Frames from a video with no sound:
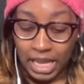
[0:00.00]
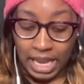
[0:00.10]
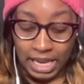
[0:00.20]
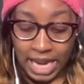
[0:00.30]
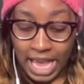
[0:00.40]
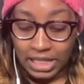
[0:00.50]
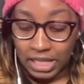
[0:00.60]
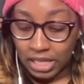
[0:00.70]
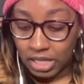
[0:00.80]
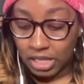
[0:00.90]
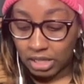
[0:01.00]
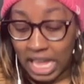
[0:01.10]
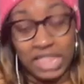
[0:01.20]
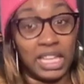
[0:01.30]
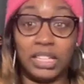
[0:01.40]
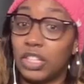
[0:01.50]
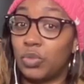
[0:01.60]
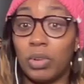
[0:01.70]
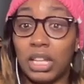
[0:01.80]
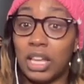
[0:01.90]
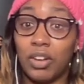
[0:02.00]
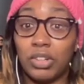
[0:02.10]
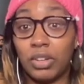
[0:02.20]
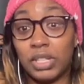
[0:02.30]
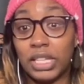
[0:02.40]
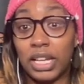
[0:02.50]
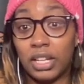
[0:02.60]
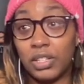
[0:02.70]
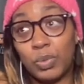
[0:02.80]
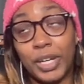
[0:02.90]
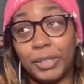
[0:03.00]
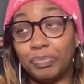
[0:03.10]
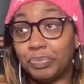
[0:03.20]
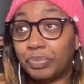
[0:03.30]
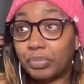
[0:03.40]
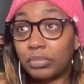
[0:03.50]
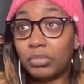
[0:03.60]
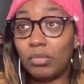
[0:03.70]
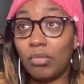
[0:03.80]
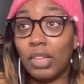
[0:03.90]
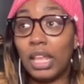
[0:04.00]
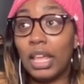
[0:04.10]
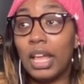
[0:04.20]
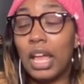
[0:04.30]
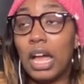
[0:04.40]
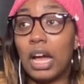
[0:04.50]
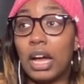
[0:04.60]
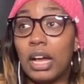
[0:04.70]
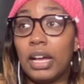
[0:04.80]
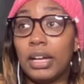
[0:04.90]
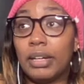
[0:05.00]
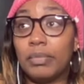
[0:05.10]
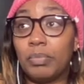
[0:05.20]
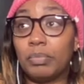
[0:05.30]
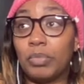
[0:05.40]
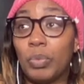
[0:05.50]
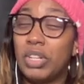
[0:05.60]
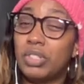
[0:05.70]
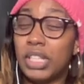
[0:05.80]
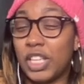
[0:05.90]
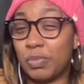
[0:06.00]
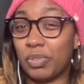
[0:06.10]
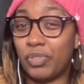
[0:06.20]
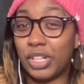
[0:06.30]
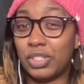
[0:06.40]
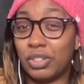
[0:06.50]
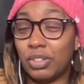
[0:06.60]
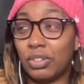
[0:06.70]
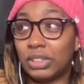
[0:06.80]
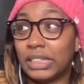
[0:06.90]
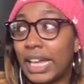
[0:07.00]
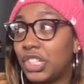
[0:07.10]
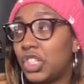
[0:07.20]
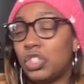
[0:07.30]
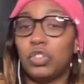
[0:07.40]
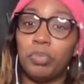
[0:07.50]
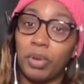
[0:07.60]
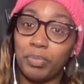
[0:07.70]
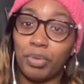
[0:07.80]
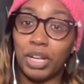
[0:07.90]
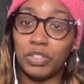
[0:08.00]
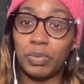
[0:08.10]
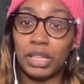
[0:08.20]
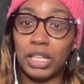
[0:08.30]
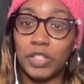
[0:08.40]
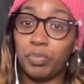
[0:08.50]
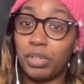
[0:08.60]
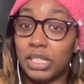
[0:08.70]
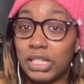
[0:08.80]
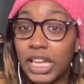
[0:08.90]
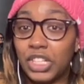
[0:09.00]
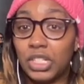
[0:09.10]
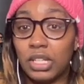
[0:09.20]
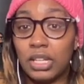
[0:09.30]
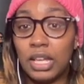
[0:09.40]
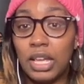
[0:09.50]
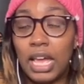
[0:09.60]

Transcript: and I think I think that's where the character is headed as well. Um, we do see his professor like she's super impressed with his presentation,